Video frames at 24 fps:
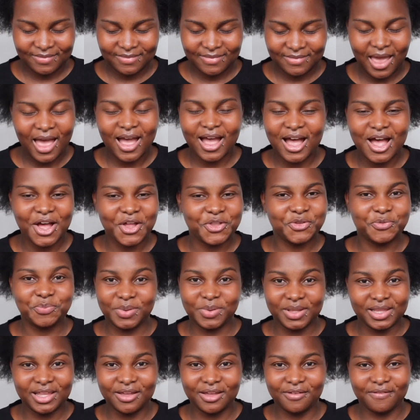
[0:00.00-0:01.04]
I can't
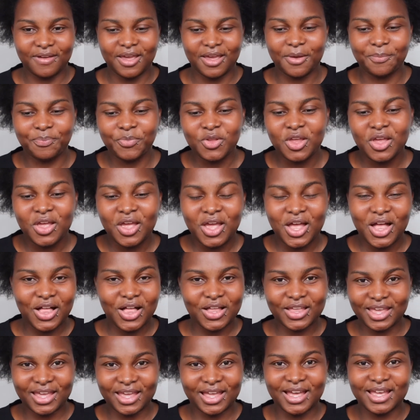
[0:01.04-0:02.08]
believe it.
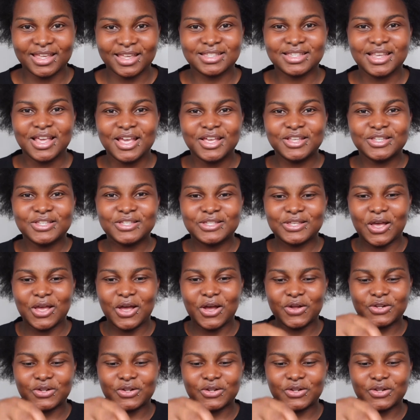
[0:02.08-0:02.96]
Okay guys, so